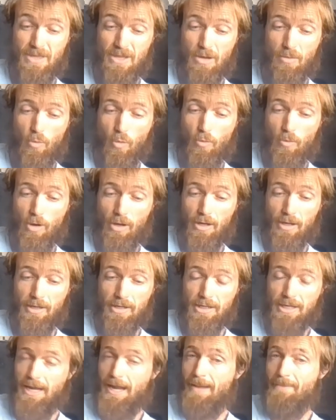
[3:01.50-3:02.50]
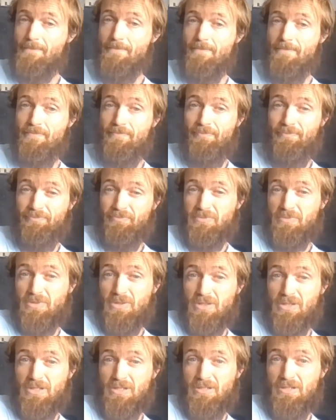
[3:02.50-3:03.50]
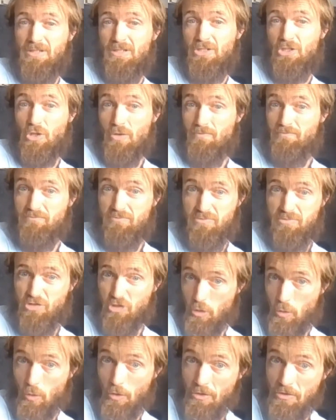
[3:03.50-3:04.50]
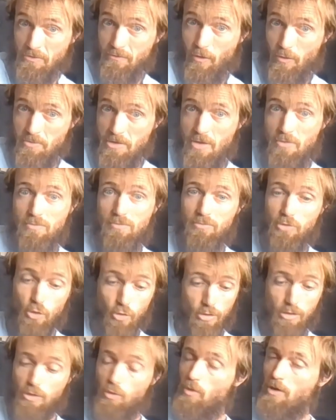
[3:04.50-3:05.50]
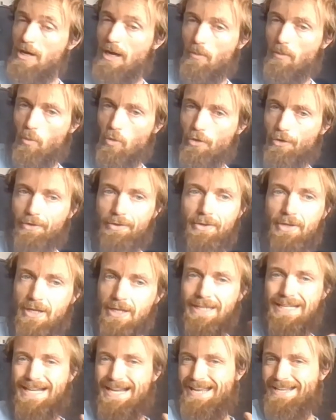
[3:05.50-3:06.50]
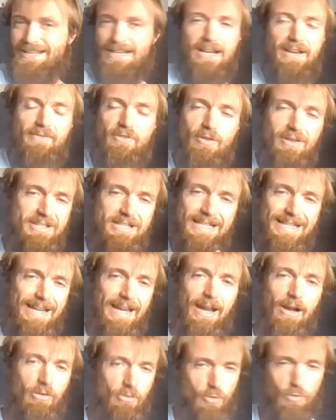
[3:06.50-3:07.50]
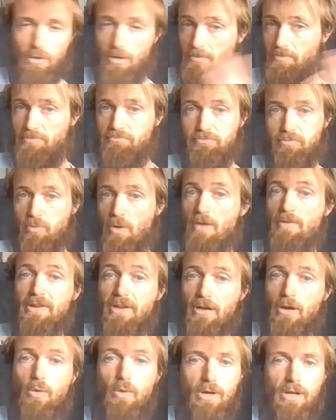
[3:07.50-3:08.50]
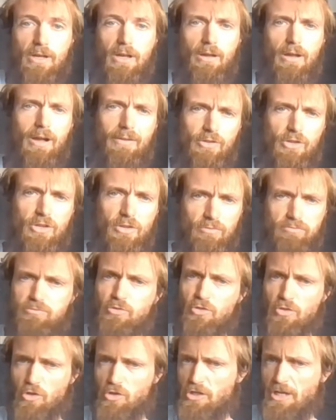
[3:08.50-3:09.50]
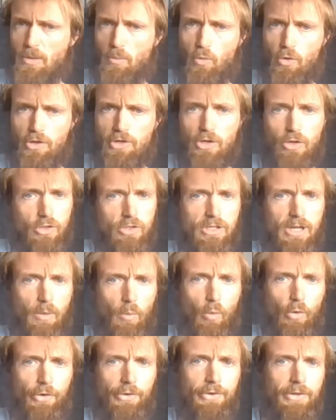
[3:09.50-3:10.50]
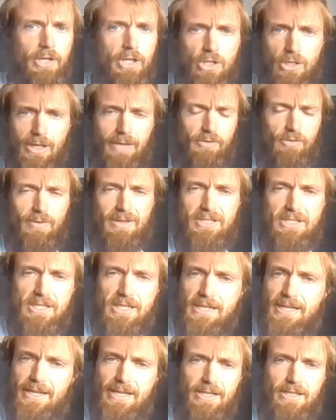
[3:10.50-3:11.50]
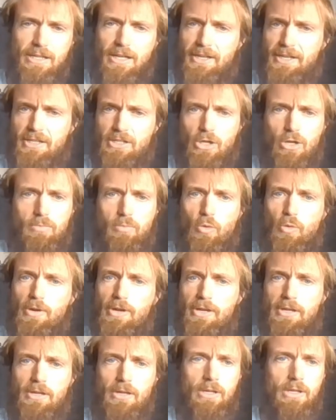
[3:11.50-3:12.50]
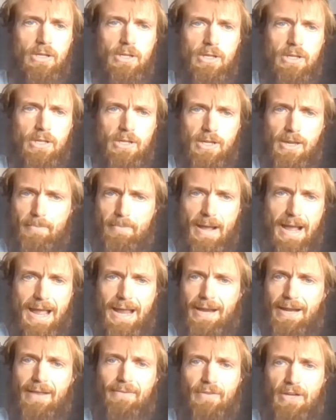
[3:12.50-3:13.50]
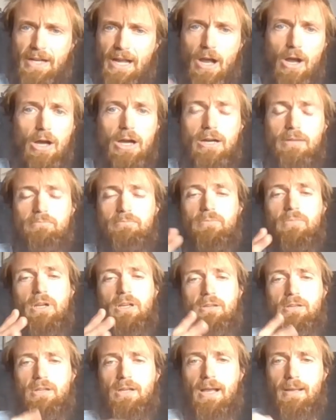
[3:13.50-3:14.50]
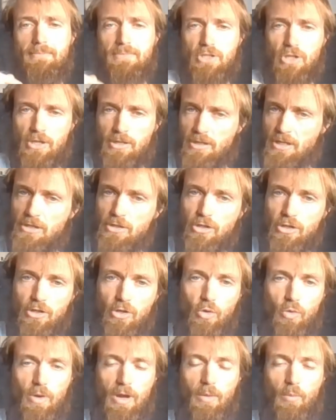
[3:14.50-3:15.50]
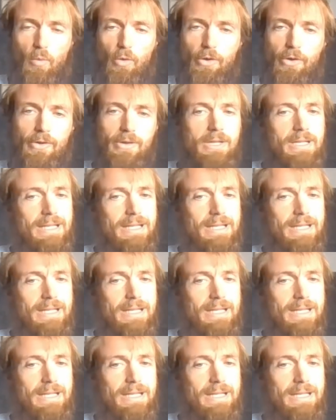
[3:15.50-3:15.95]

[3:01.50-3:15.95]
you're more likely to get stuff stolen from you. You could go and get water and you leave your rest of your kit all up where you're going to get, after you've gone to get water, you've gone to get water, you left the rest of your gear, you left your tarpaulin, your bag and everything like that up at your campsite. Then you're going to go and get water.